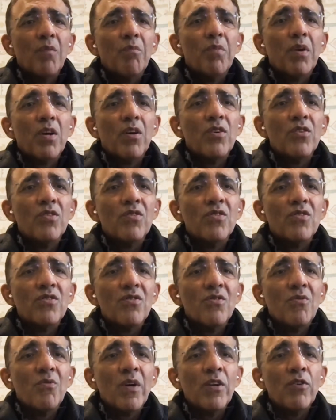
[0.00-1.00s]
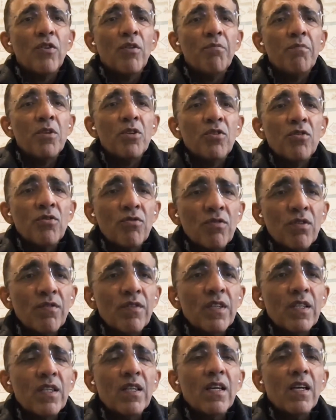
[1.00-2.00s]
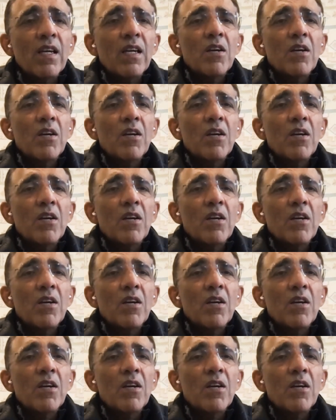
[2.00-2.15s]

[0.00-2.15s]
because when you're mission driven,